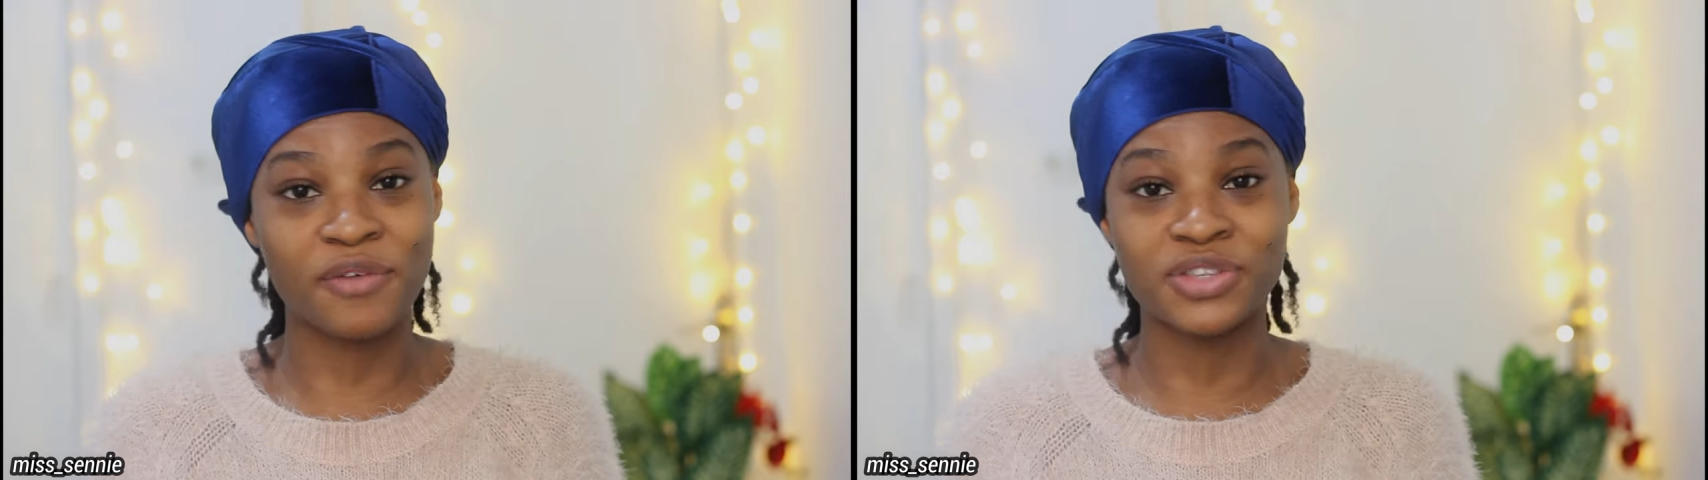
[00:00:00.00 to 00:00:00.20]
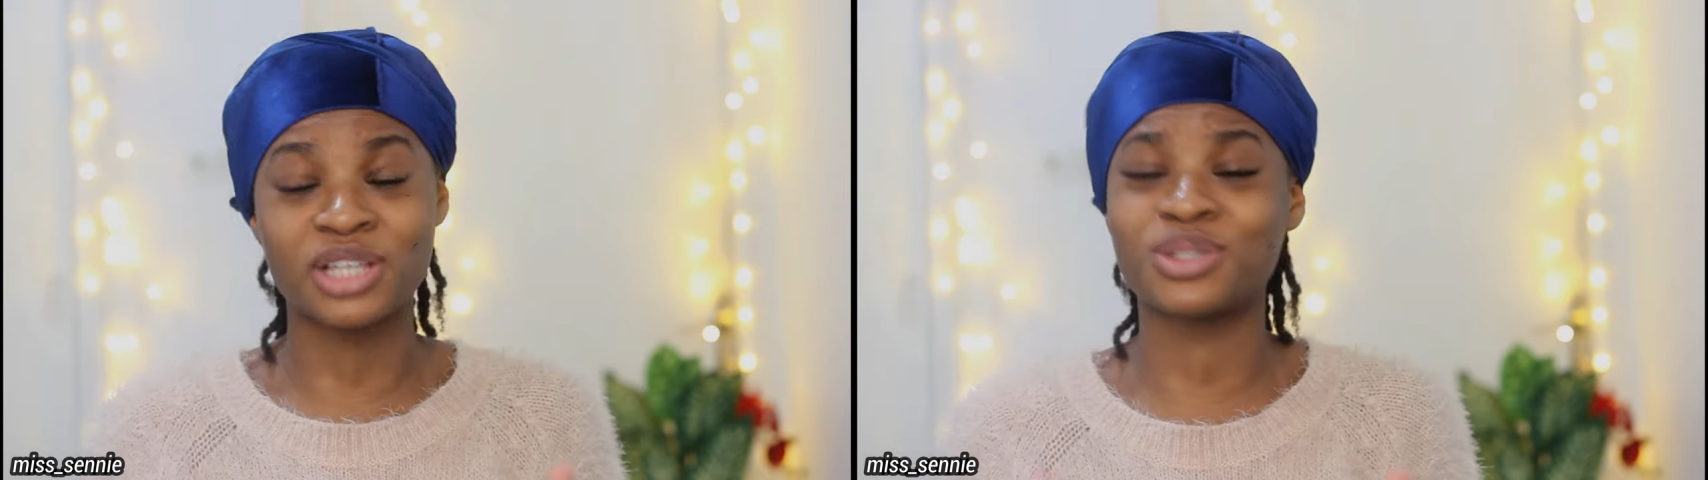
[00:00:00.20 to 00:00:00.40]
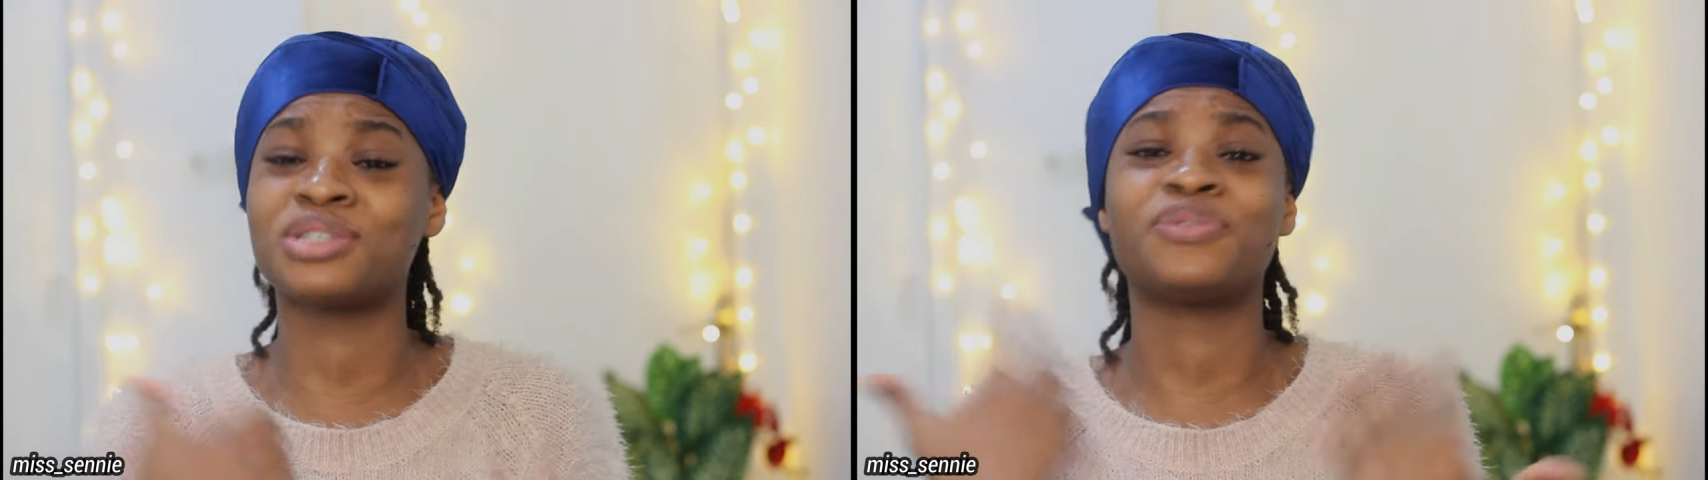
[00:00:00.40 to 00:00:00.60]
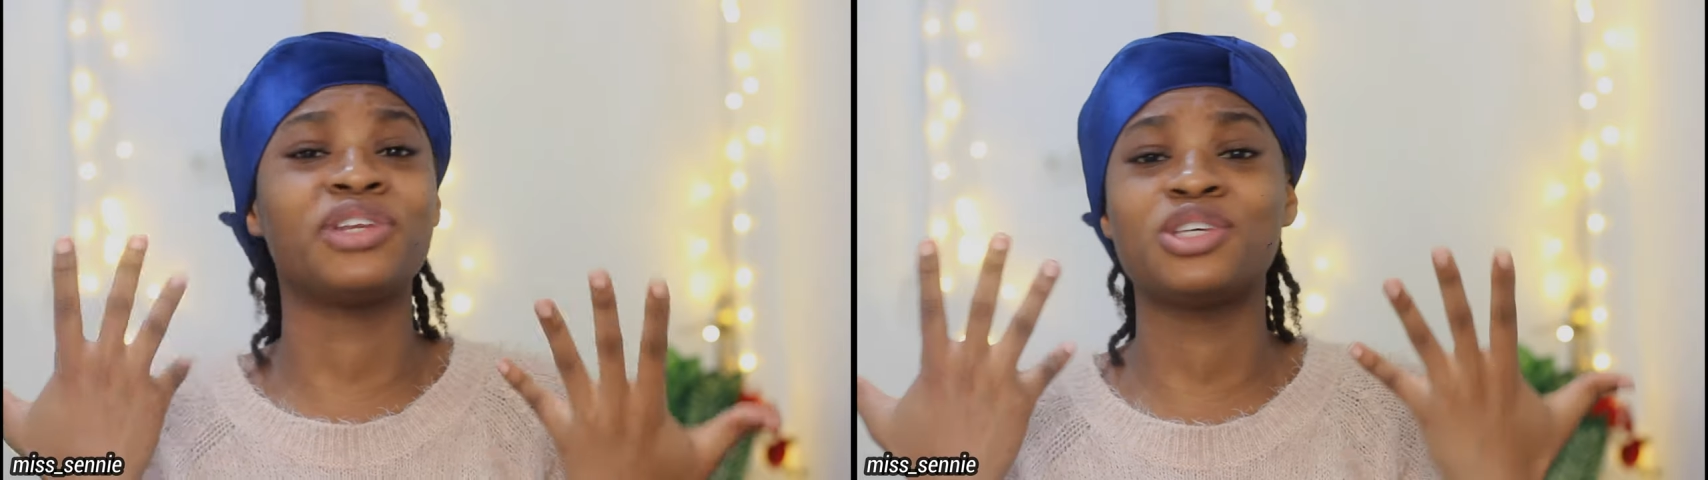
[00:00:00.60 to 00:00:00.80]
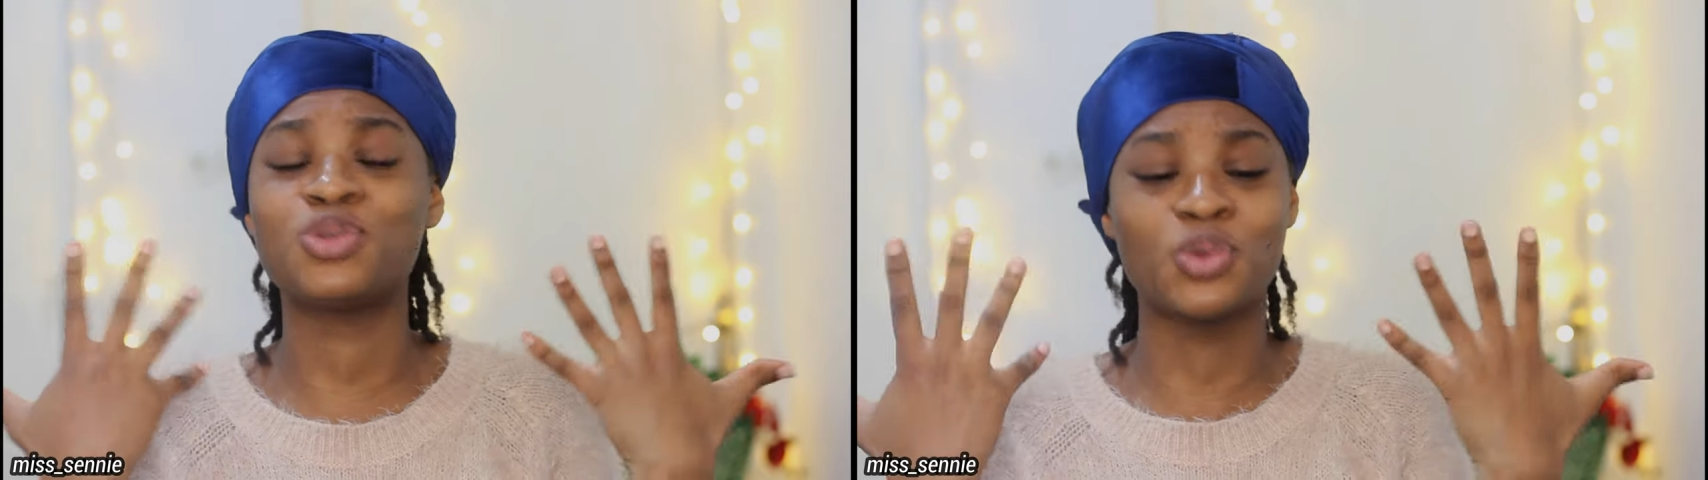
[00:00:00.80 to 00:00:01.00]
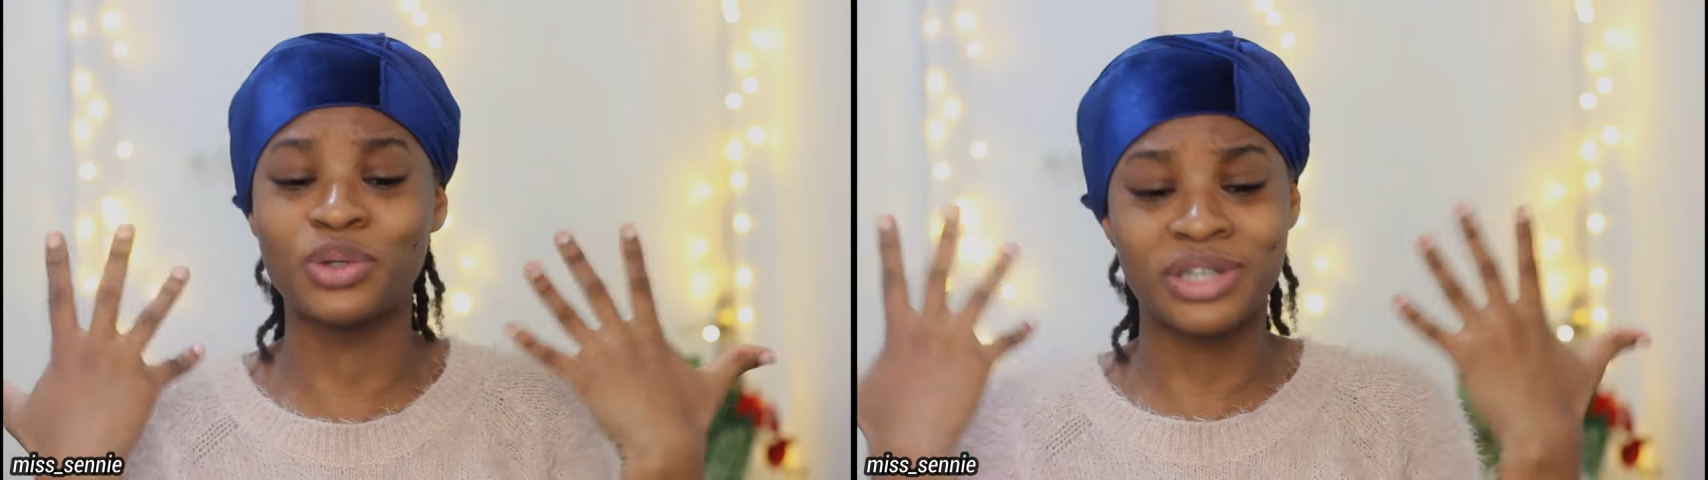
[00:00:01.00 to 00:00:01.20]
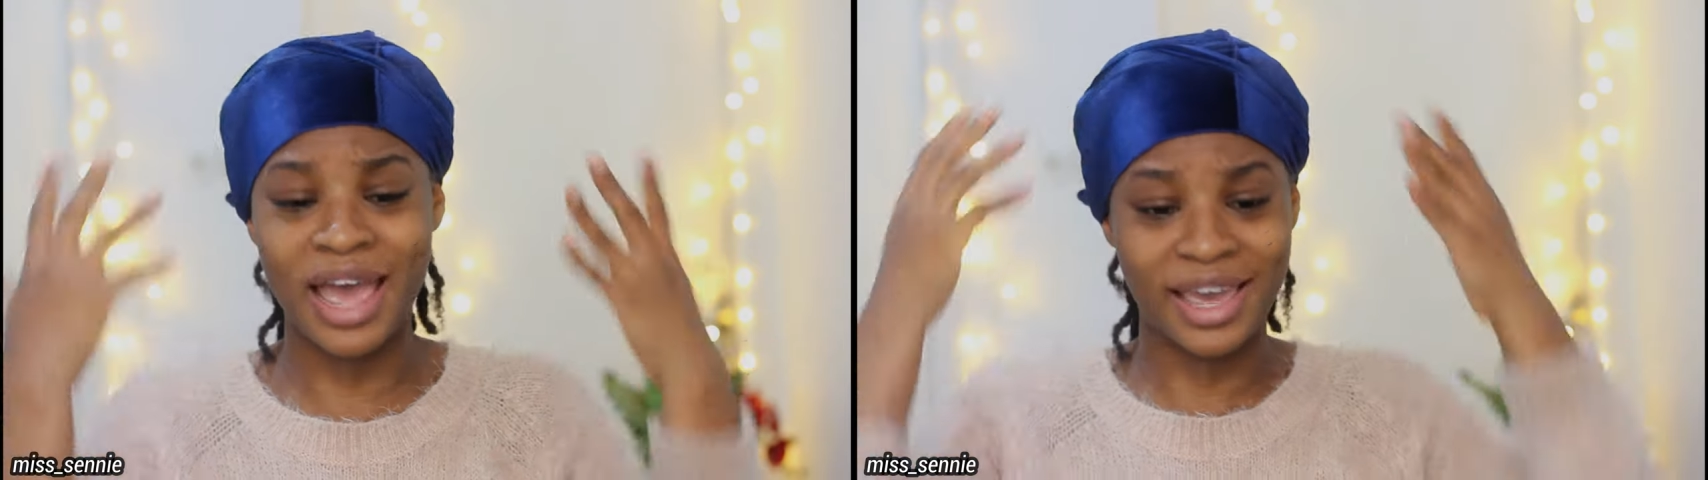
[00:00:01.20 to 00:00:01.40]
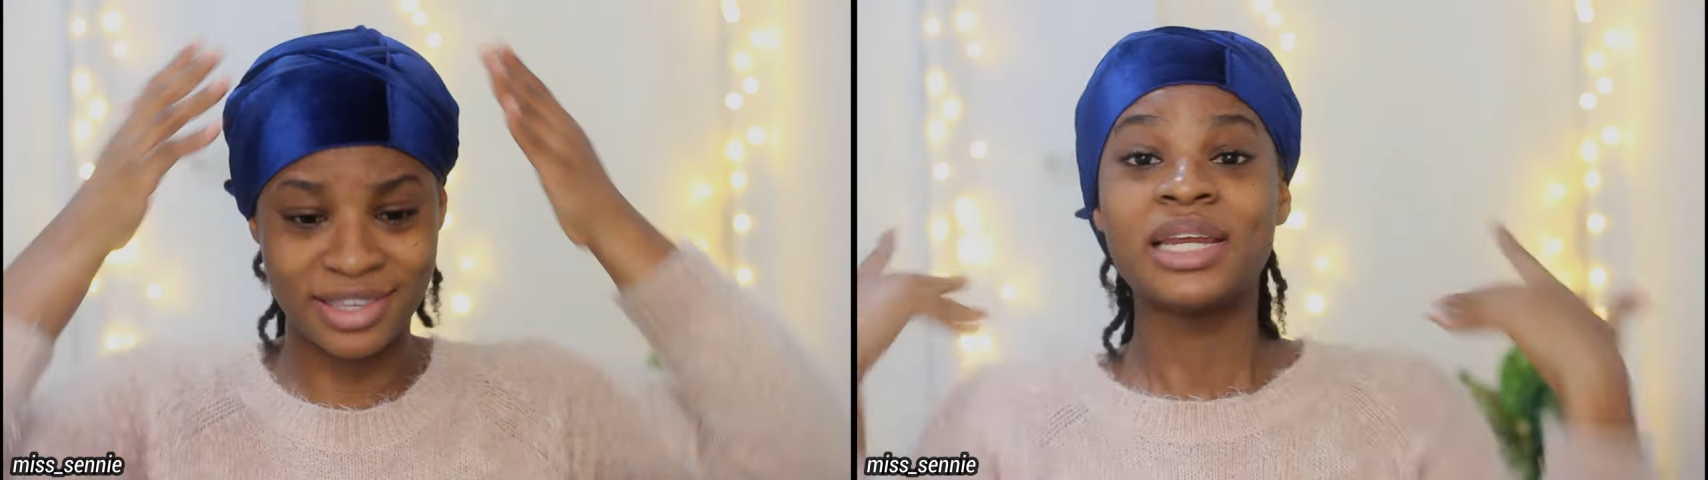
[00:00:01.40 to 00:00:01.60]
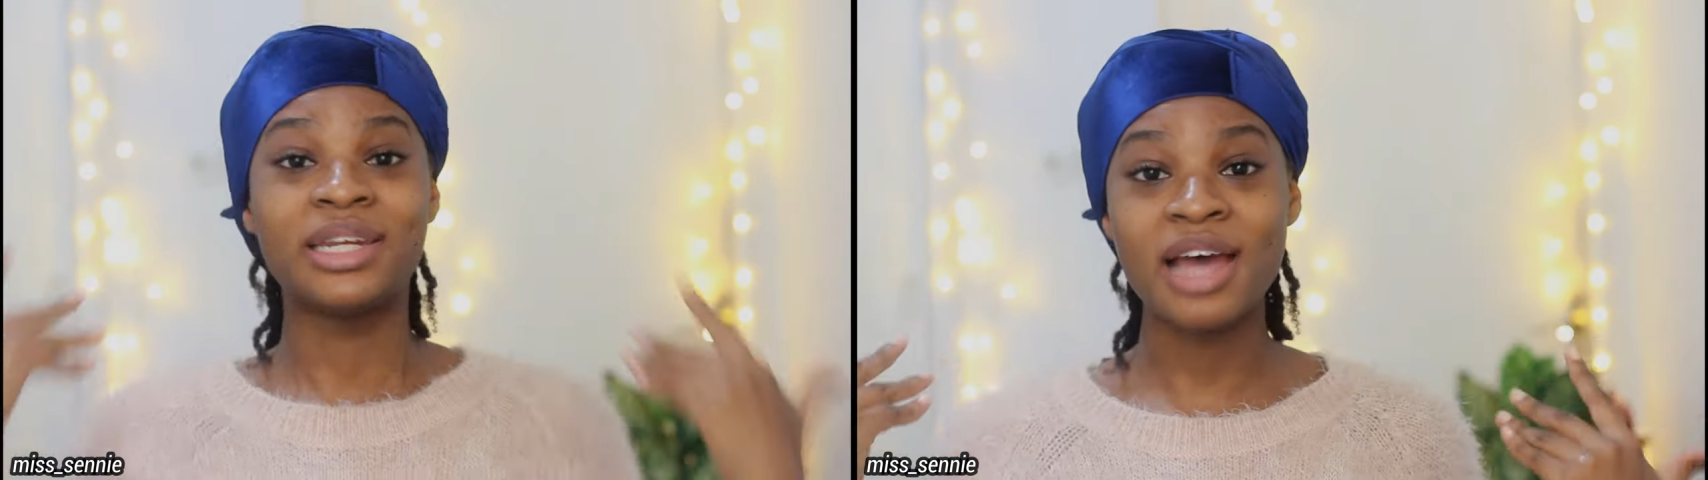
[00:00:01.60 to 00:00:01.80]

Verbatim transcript: after it was feeling so nice